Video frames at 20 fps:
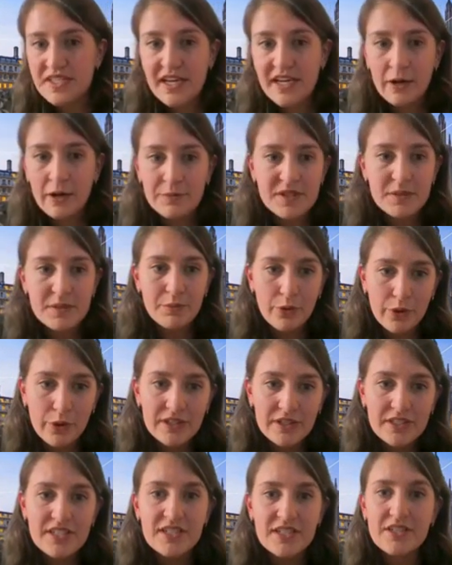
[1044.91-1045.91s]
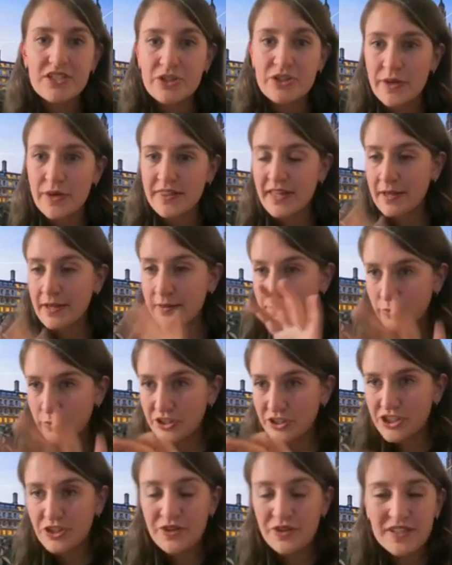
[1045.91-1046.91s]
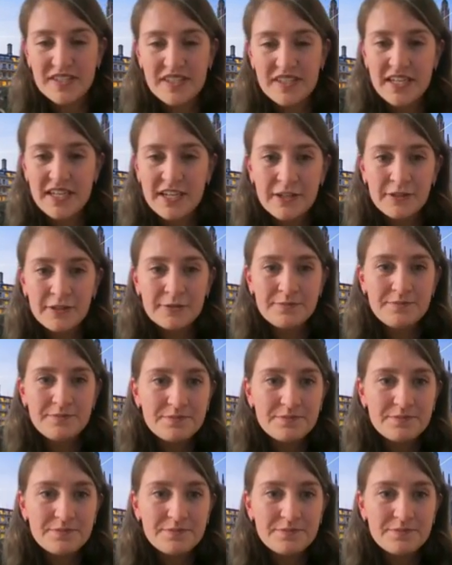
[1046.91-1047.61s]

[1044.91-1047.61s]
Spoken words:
to help support doing that, which you can see here.